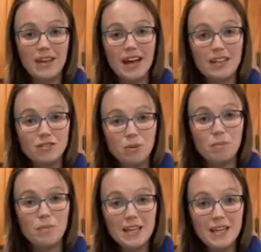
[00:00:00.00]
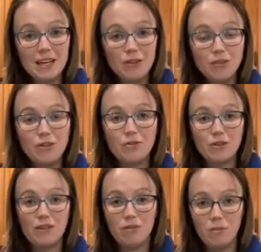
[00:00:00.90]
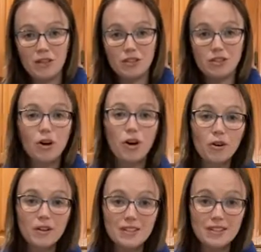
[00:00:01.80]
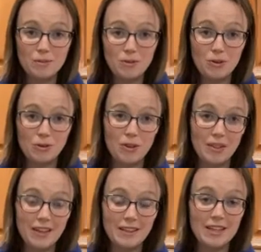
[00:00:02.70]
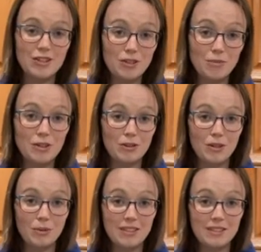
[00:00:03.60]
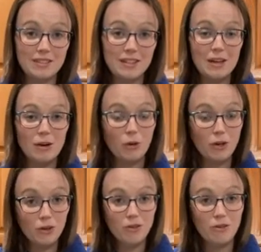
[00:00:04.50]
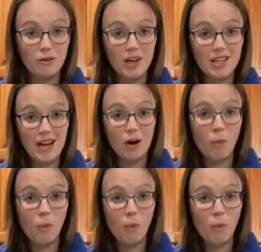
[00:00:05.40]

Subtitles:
And so being a good friend would be encouraging them to do the thing they should be doing, which is what you're doing right now,